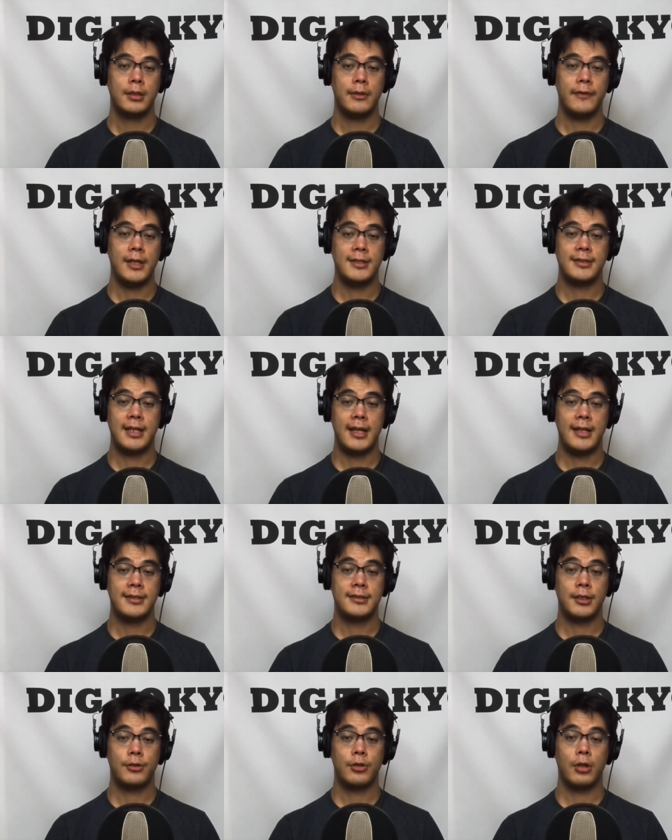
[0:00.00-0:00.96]
These days,
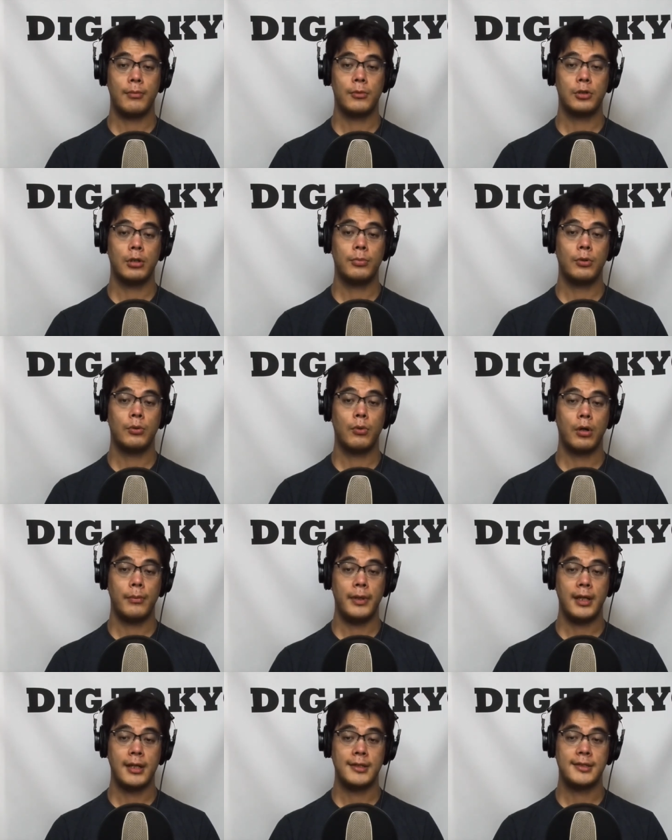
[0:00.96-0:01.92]
the term global
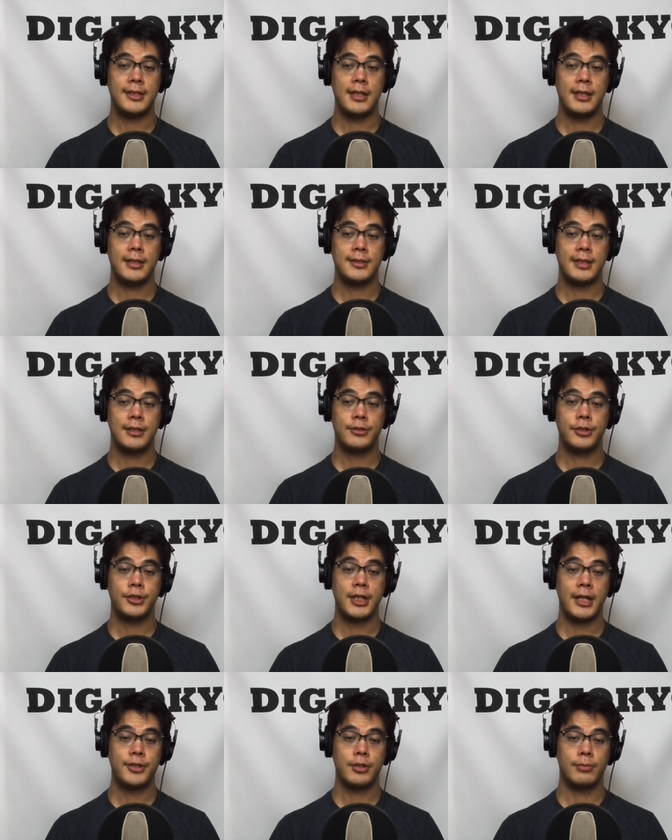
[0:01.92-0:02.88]
warming is seen as
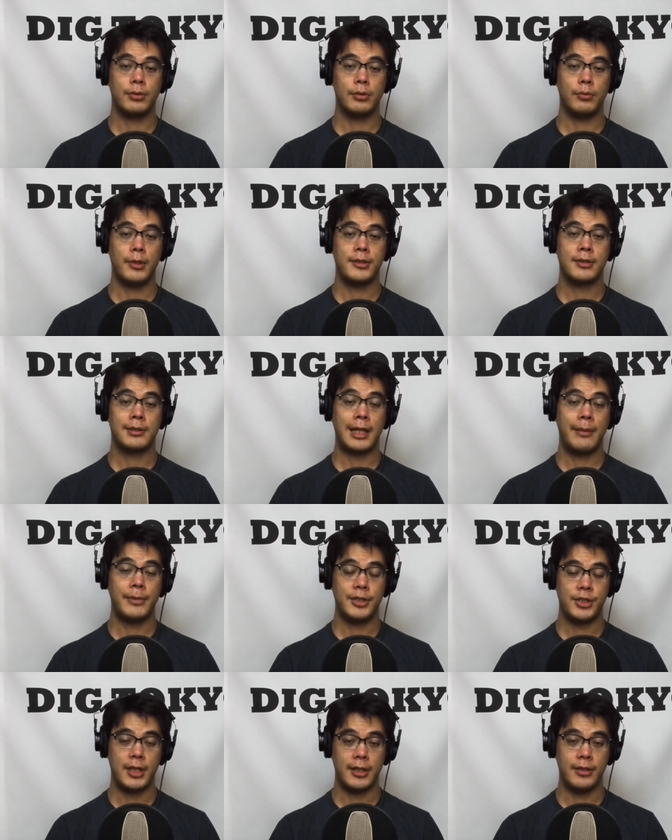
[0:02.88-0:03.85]
interchangeable with
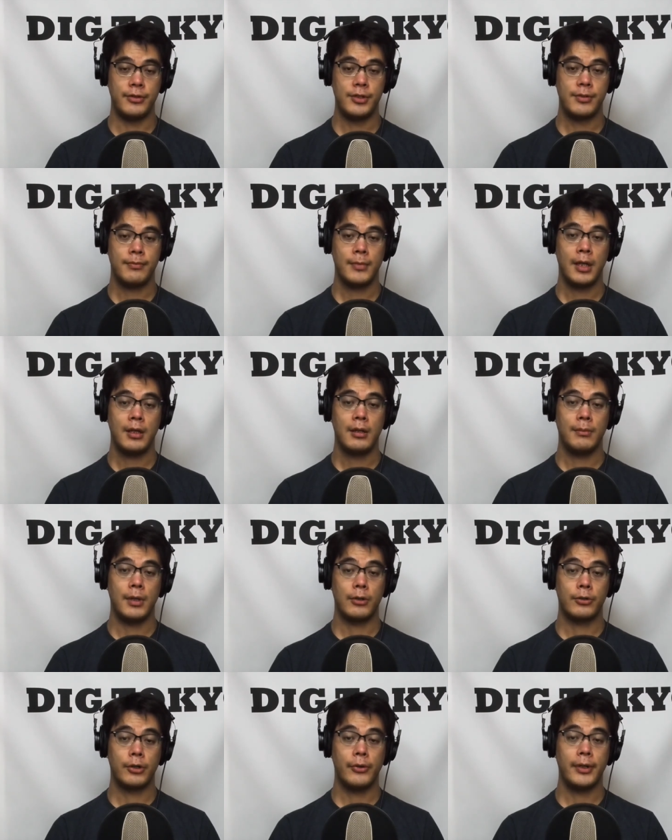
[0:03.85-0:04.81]
climate change
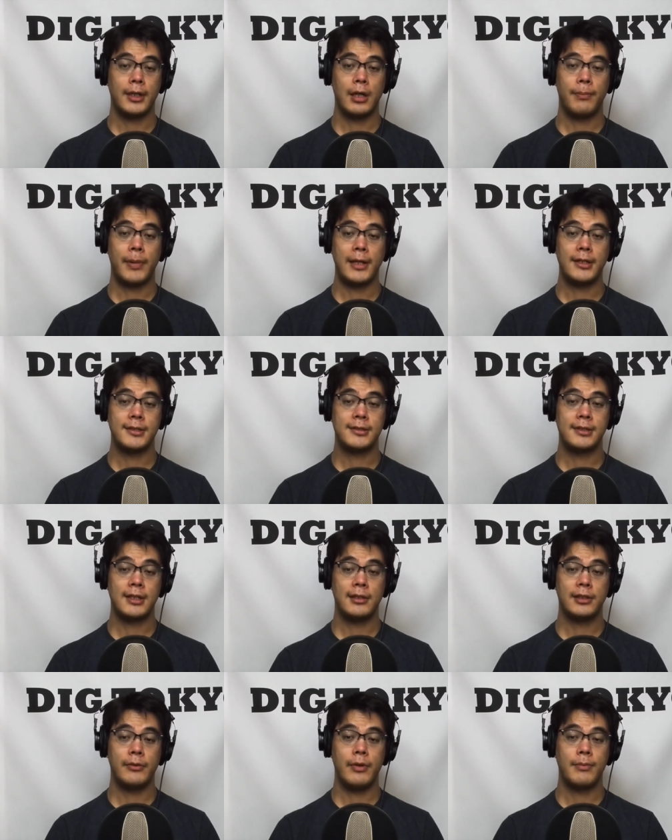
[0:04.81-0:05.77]
but growing up, I
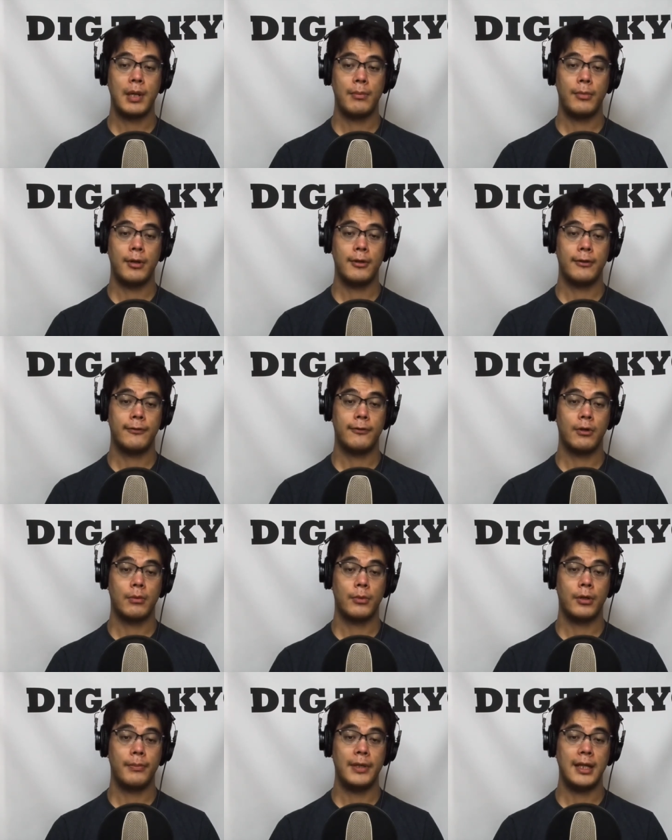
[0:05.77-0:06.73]
distinctly remember the
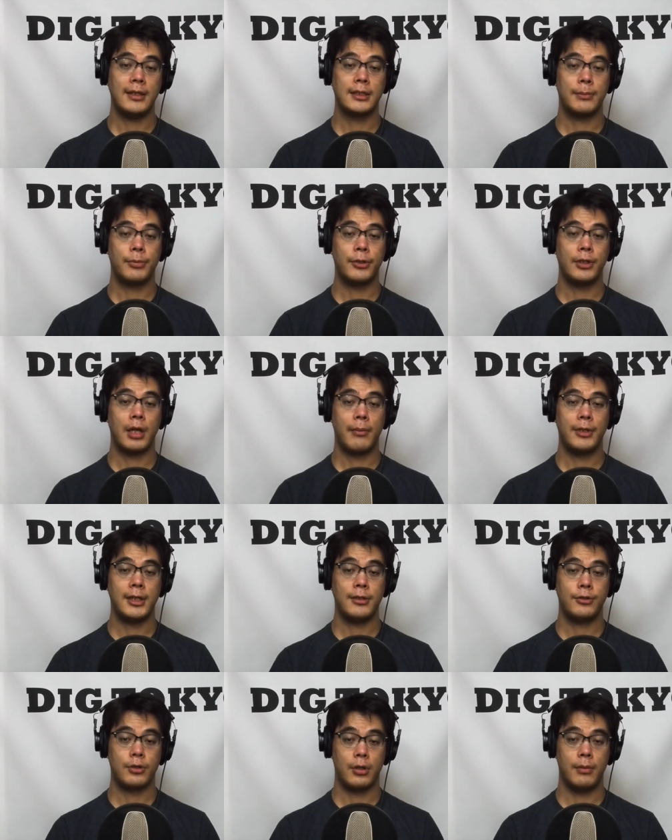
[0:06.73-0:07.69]
former being the
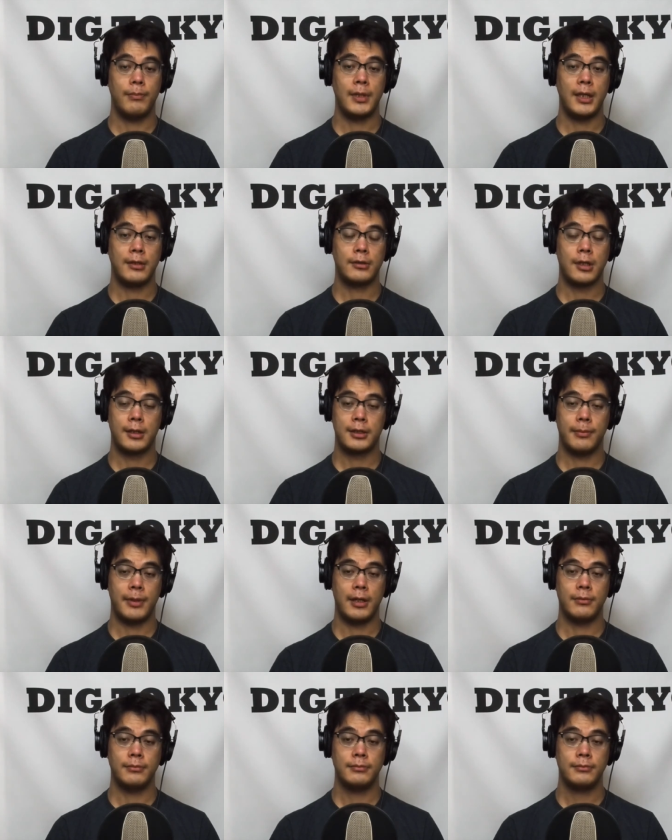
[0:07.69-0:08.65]
predominant term being talked
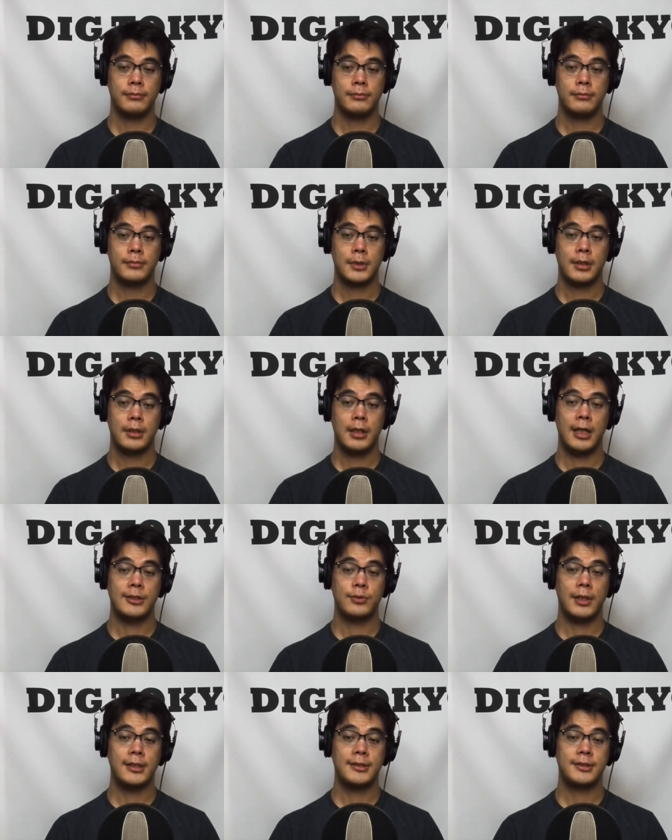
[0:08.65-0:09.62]
about,
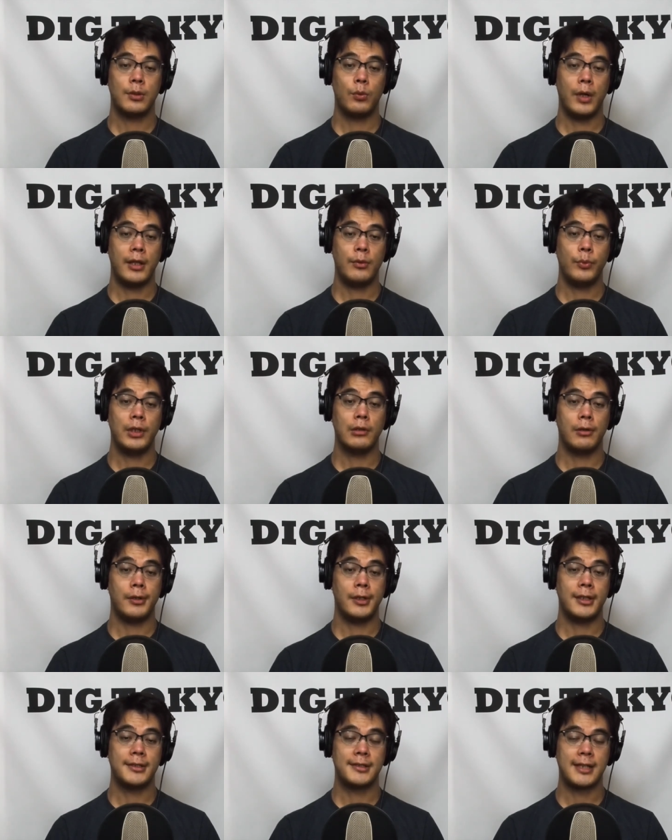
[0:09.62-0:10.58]
as well as the one we
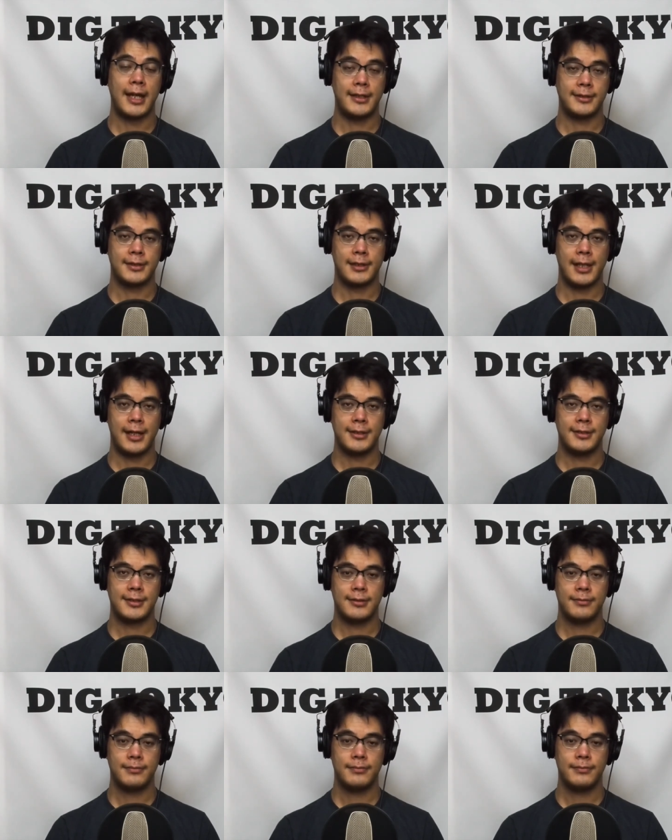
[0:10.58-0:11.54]
learned in science class.